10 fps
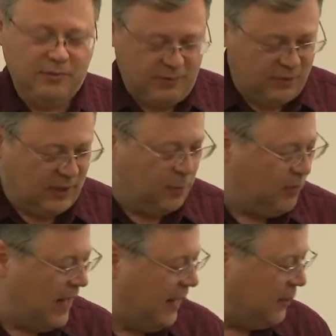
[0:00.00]
script
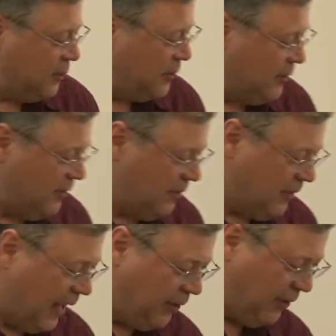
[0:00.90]
values
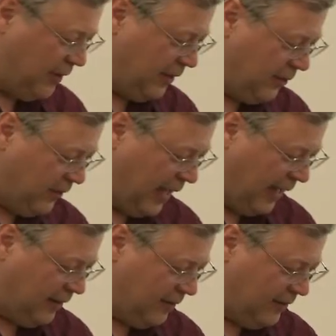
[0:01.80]
according to that.